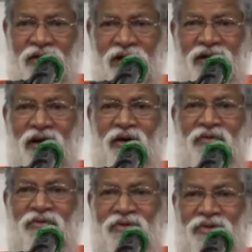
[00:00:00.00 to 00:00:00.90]
and
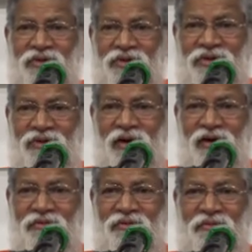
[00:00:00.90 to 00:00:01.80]
now you
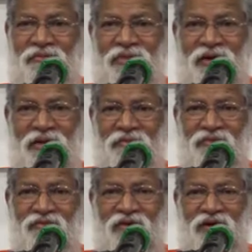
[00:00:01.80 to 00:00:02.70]
have become a
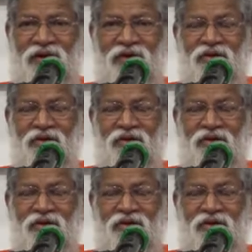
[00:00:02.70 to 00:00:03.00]
very